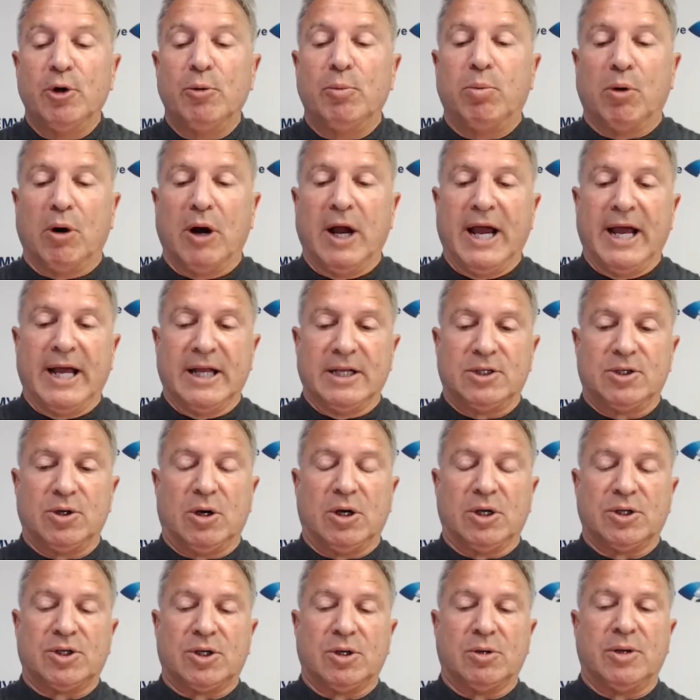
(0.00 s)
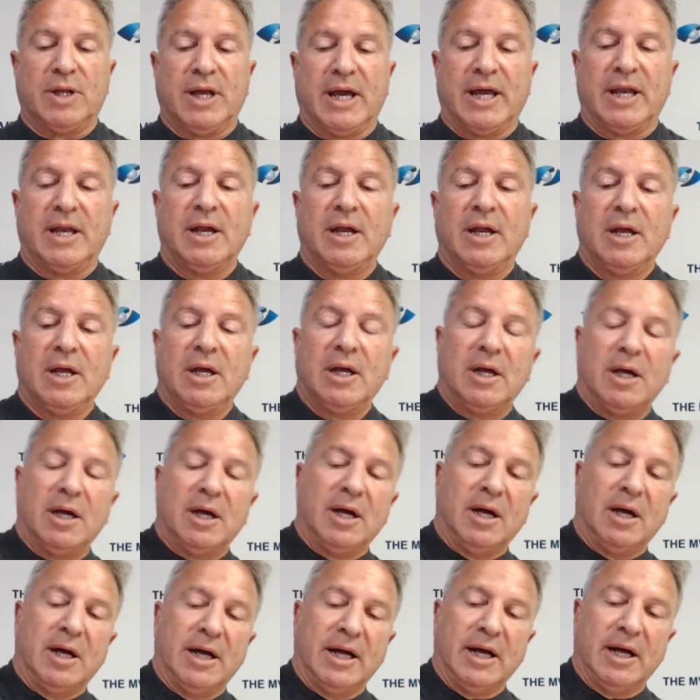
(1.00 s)
brands also that
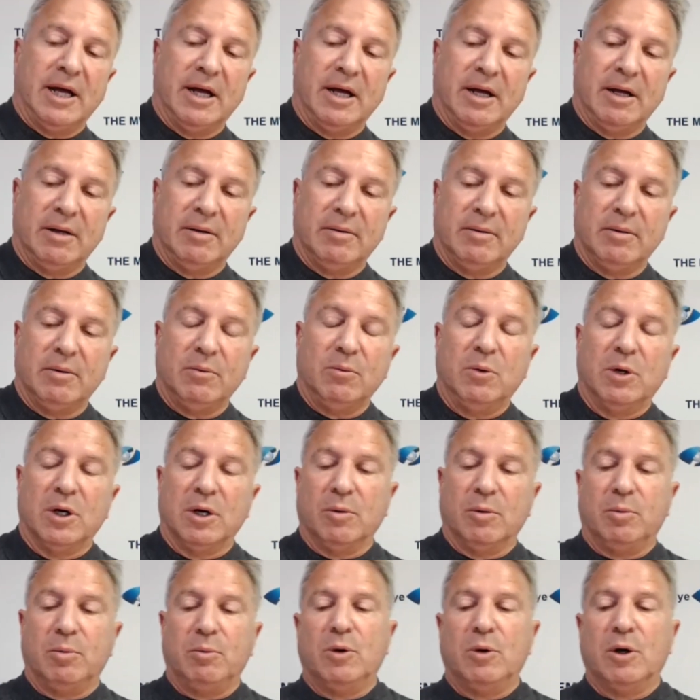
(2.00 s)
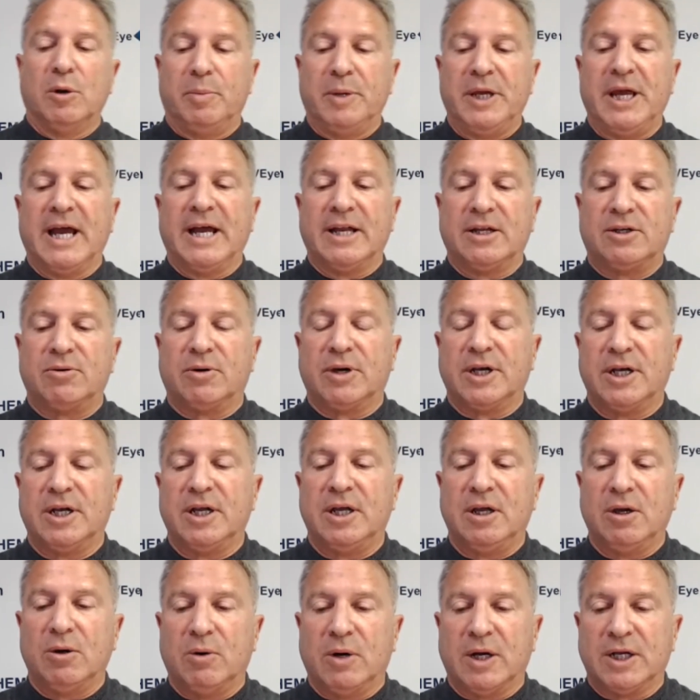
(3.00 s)
will be entering the
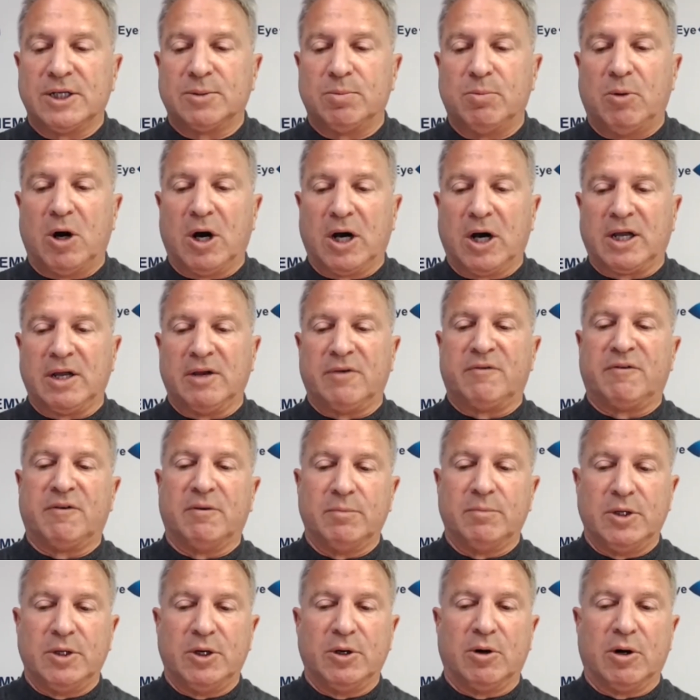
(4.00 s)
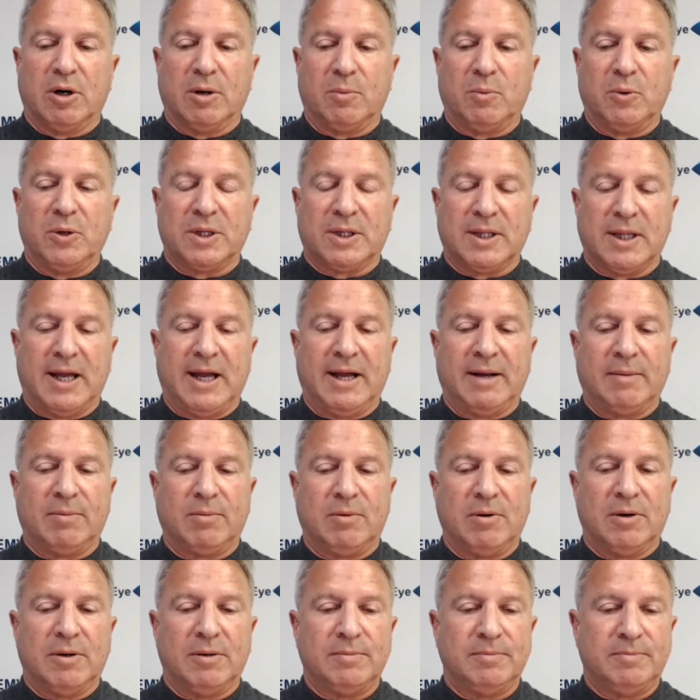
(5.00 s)
U.S. market from Europe with
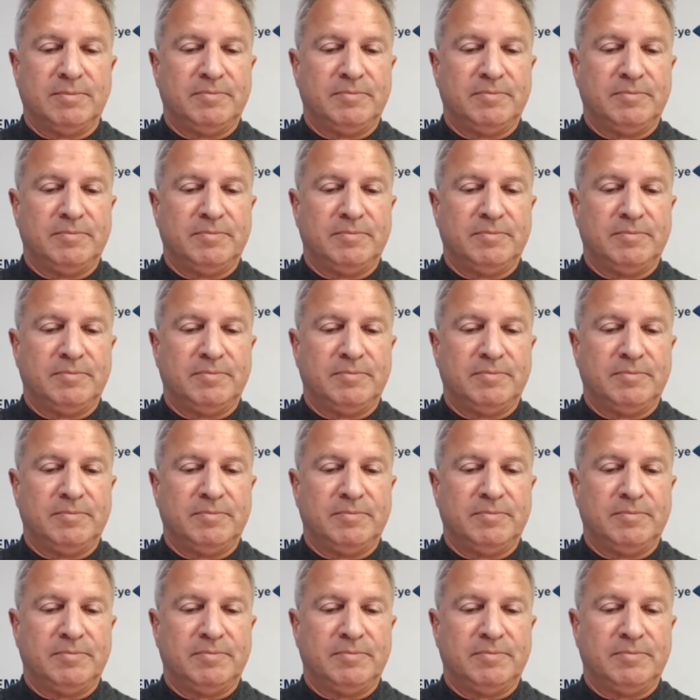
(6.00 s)
lab-grown.